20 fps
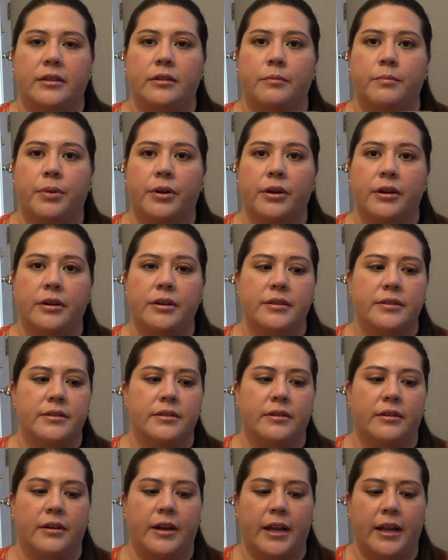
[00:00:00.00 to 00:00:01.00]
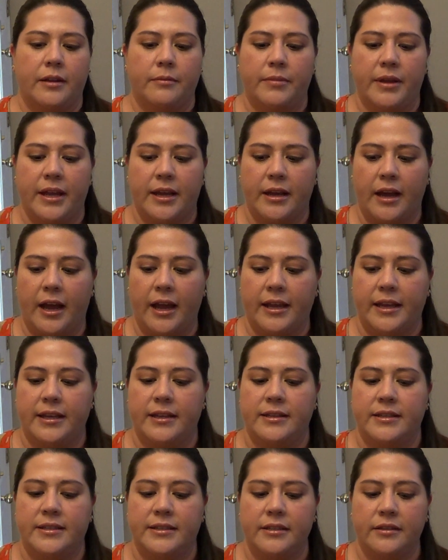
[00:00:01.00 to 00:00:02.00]
little purse or handbag, I
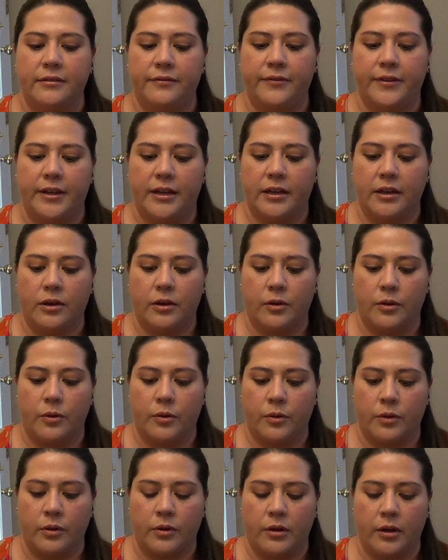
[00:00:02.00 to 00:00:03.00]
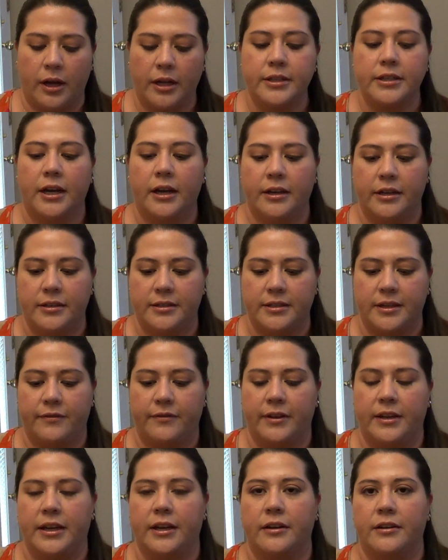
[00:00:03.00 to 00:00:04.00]
can still fit a ton of
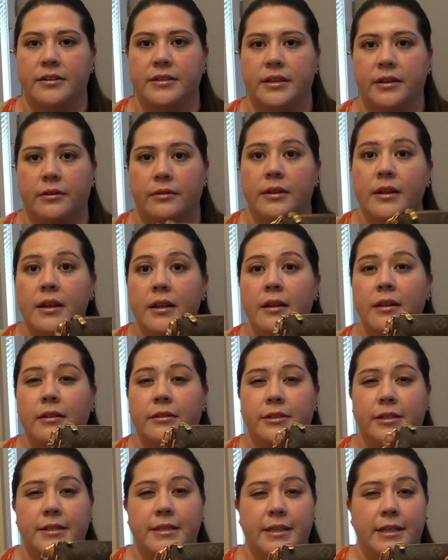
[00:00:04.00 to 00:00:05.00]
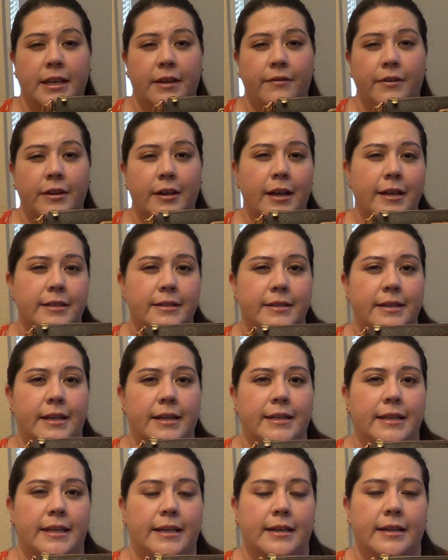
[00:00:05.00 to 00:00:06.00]
stuff in here. So just to give you guys
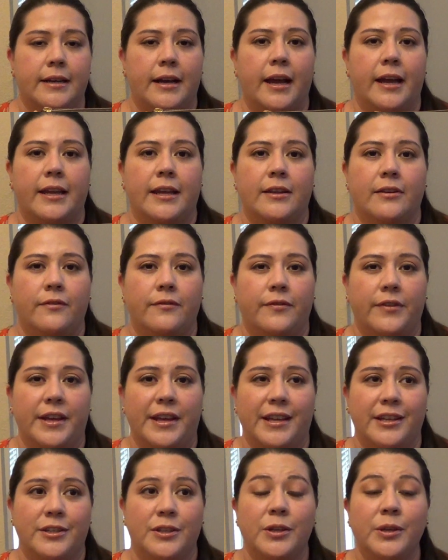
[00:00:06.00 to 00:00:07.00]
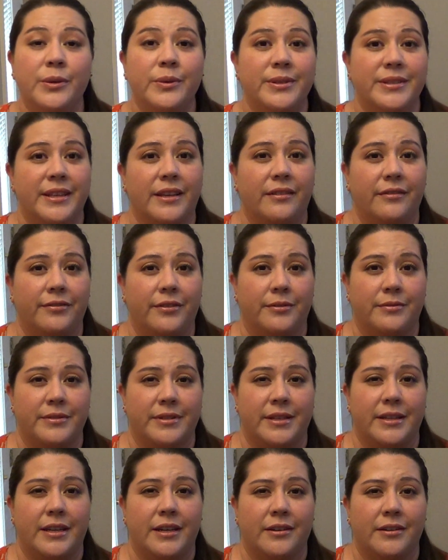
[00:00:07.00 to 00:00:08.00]
an idea, I can fit 2 cell
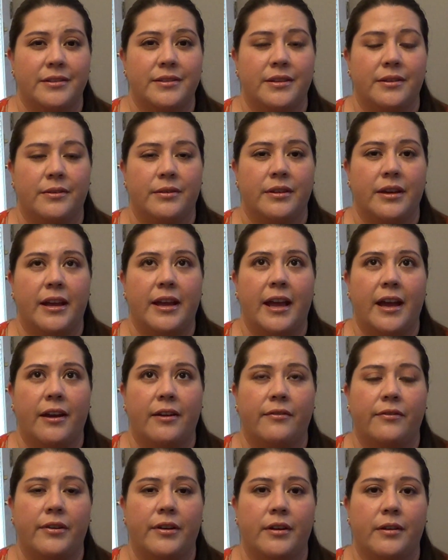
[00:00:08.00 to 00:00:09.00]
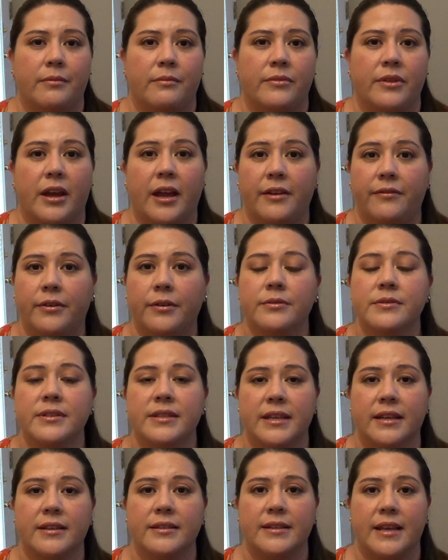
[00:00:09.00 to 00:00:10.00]
phones in here. So I have the
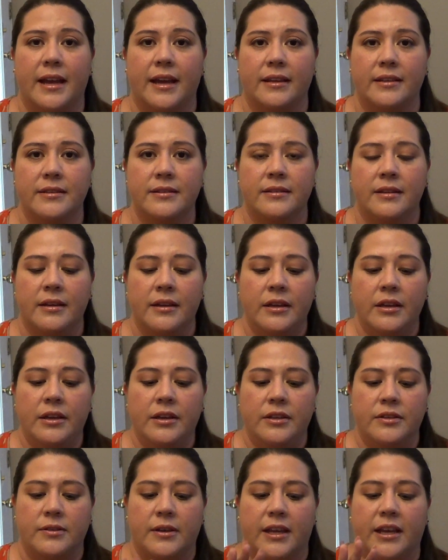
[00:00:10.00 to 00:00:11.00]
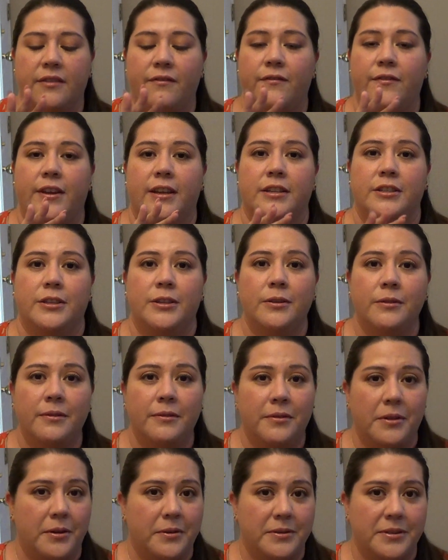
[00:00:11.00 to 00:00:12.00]
iPhone 6s, so I can fit
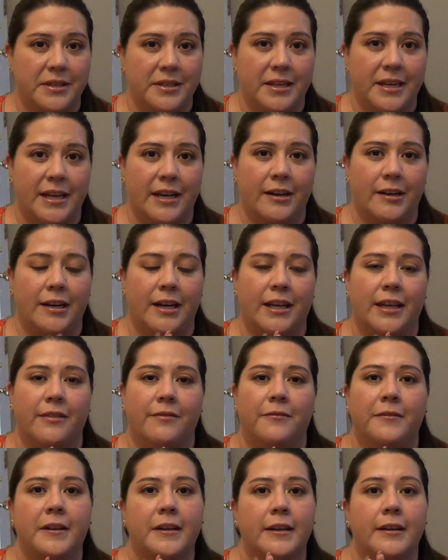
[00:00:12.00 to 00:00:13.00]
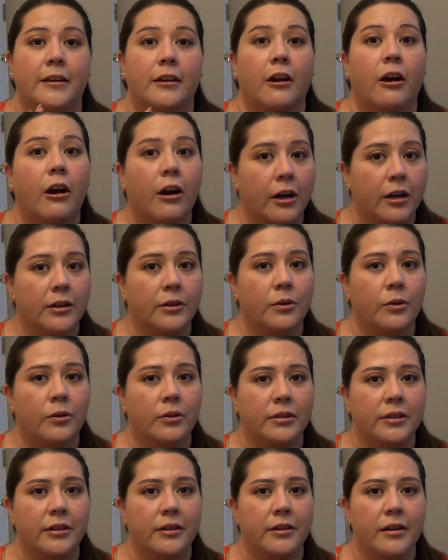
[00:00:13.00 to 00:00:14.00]
2 of those in here. I can fit in a card
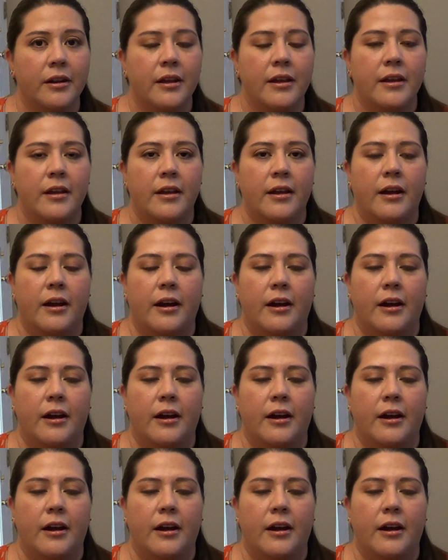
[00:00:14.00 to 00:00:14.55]
holder.